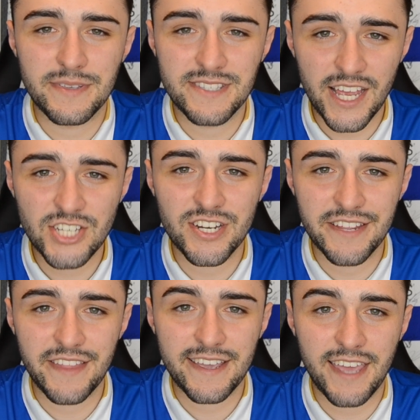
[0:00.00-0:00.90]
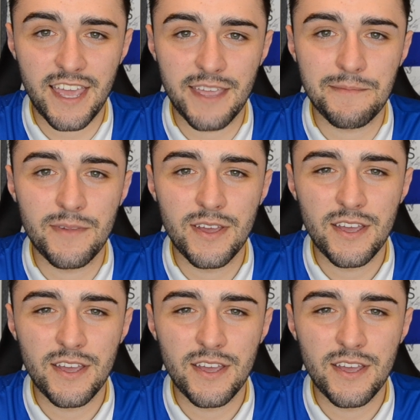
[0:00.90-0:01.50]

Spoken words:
possession in that game.